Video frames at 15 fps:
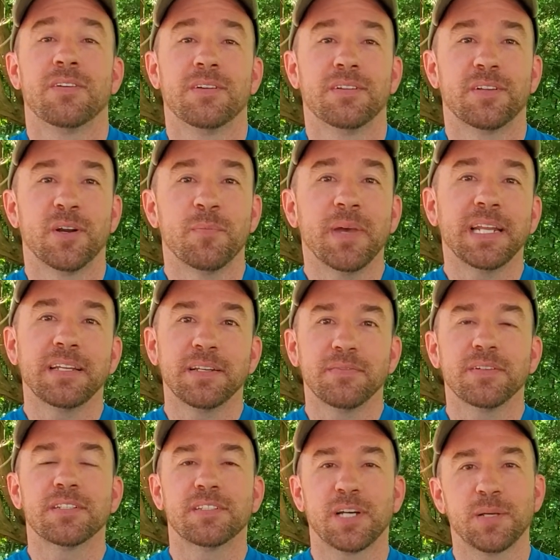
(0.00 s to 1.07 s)
There are many
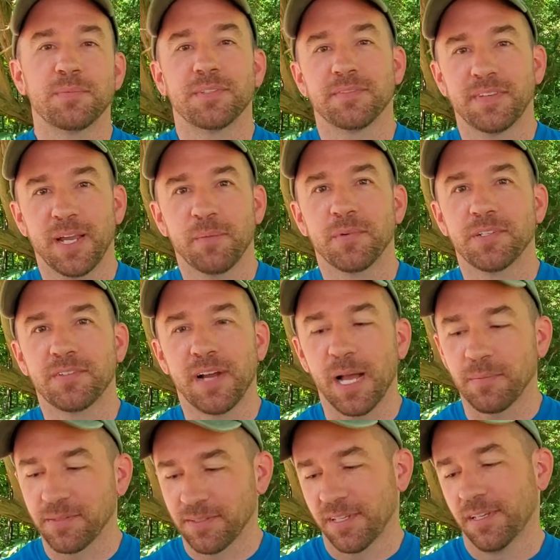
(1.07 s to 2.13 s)
different types of camera
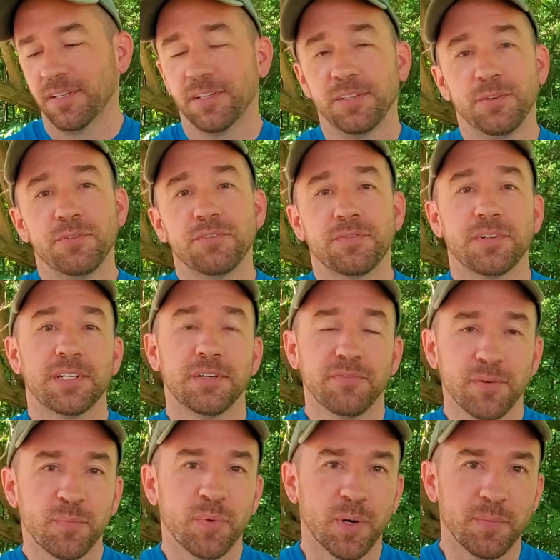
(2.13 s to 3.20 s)
traps used for
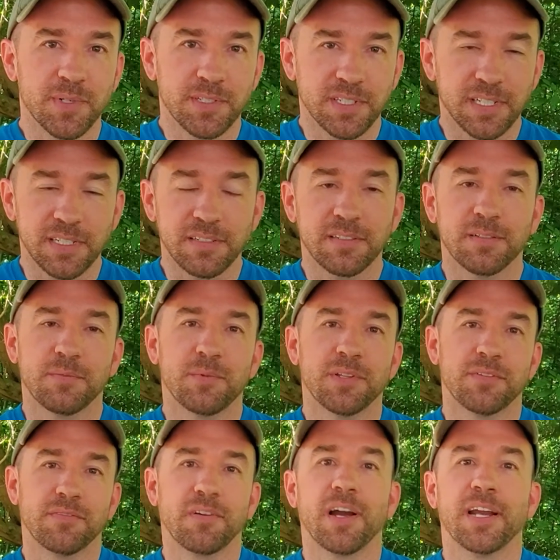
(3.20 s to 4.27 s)
different purposes with
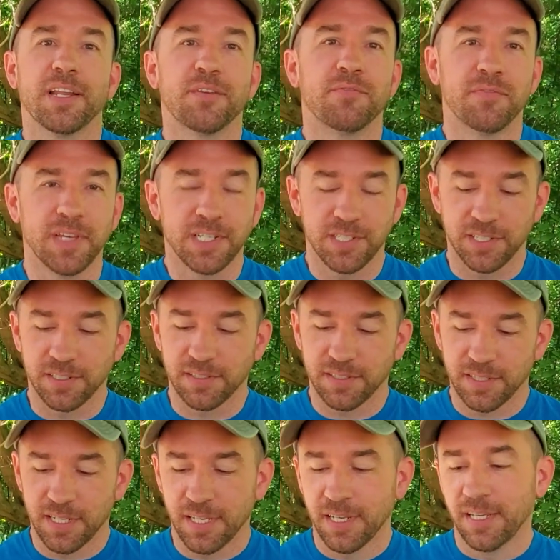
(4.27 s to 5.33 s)
a variety of features.
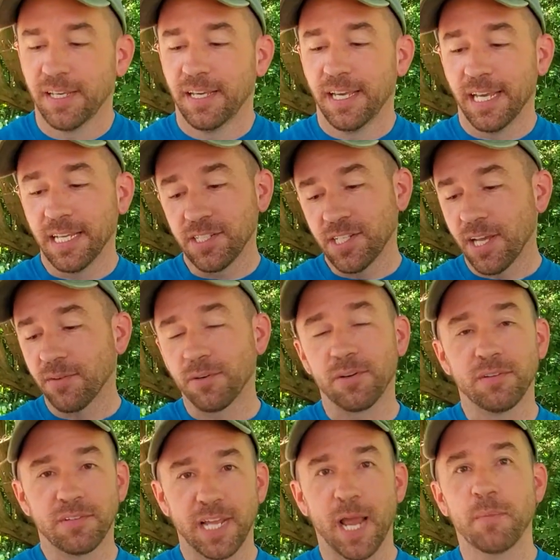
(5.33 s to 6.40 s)
In
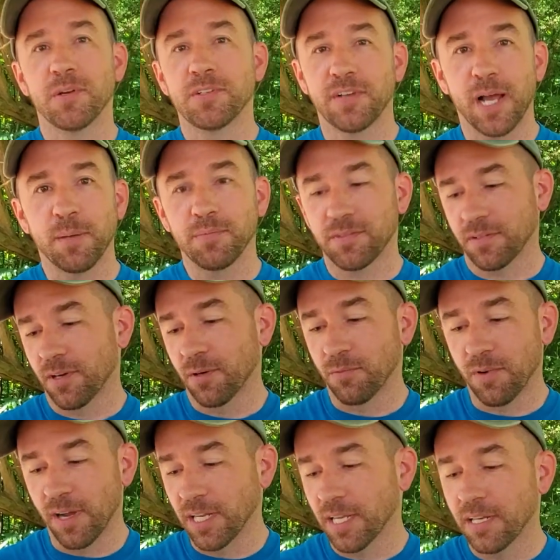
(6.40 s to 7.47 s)
general, camera traps are
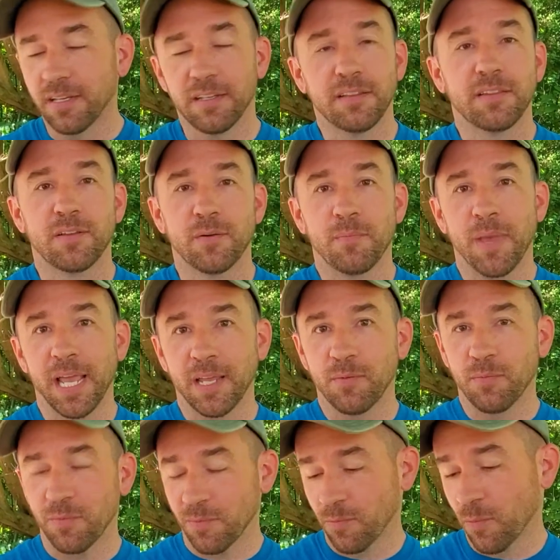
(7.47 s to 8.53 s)
rugged. They're
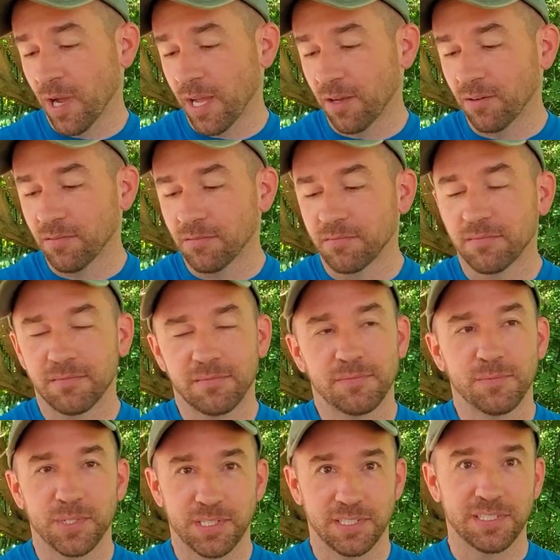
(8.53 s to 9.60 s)
made well,
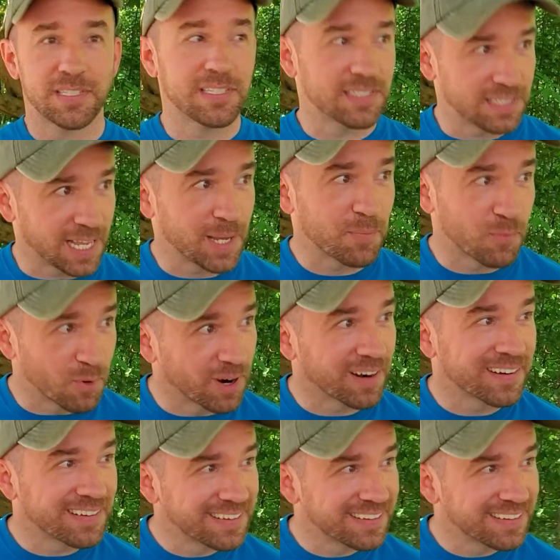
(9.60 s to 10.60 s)
which is the same word,